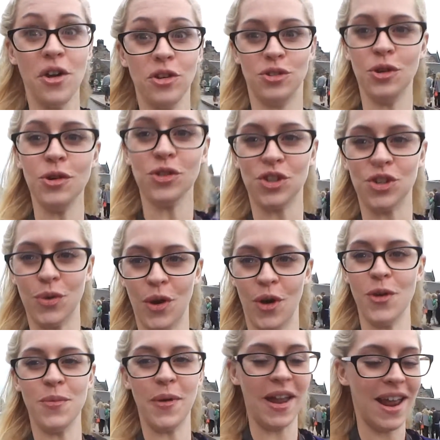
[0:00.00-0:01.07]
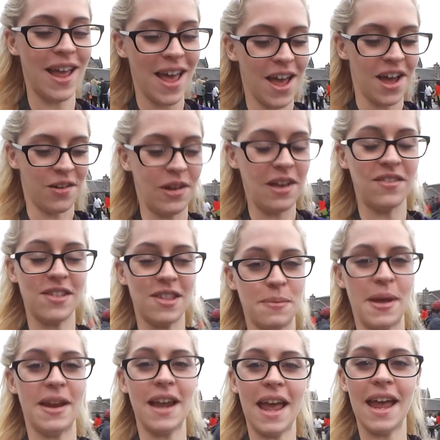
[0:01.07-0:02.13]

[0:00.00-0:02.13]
talk to you all, but we've just spent